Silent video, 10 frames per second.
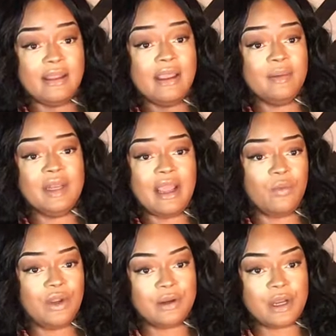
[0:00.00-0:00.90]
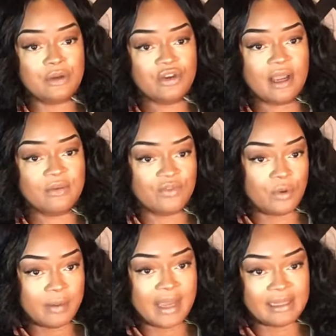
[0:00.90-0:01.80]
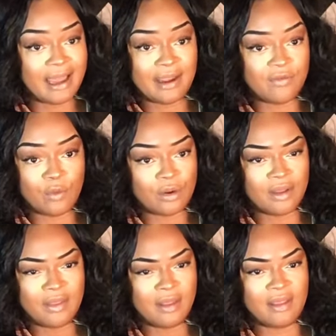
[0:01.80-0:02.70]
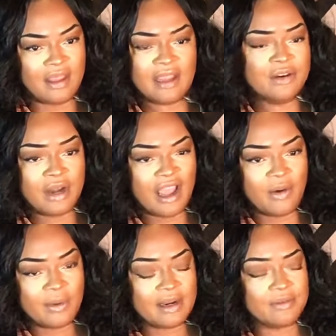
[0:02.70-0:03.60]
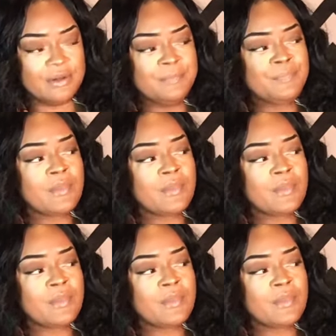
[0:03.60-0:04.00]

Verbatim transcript: him and that weirdo tried to ruin my life on the internet or whatever.